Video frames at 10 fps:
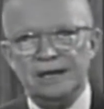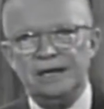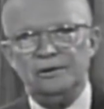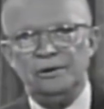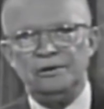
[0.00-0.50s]

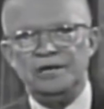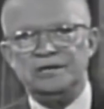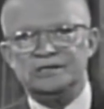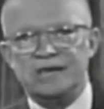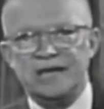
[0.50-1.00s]
Yet in
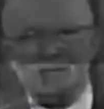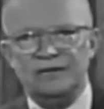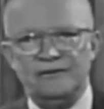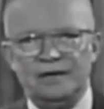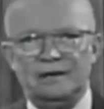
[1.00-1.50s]
holding
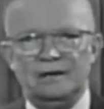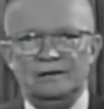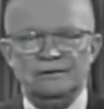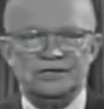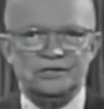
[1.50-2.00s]
scientific
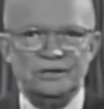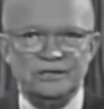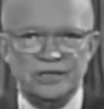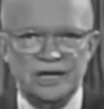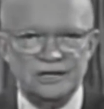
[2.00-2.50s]

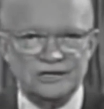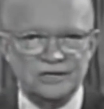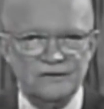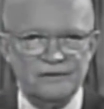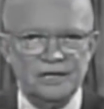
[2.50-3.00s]
research
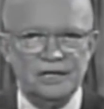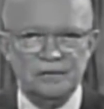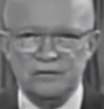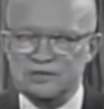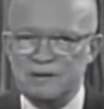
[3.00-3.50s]
and
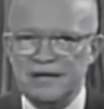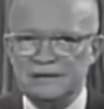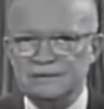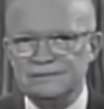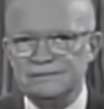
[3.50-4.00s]
discovery in
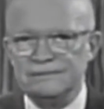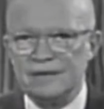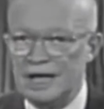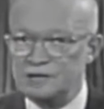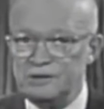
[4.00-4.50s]
respect,
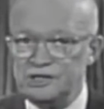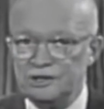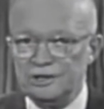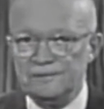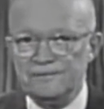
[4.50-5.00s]
as
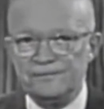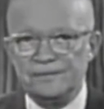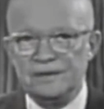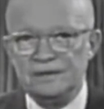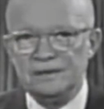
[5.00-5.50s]
we should,
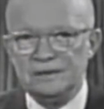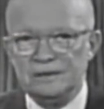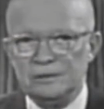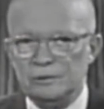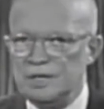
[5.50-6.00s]

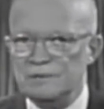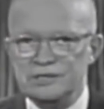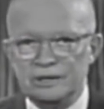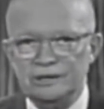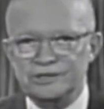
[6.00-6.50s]

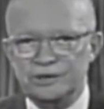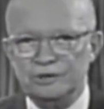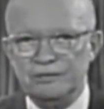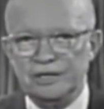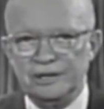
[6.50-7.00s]
we must
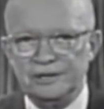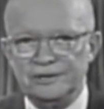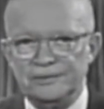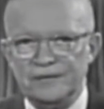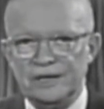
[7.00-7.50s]
also be
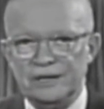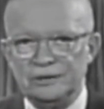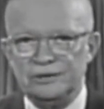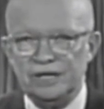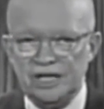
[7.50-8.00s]
alert
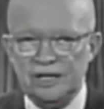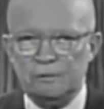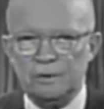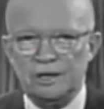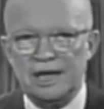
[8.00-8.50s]
to the
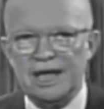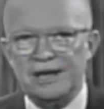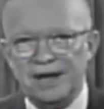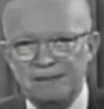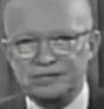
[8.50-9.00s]

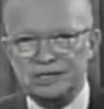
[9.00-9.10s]
equal and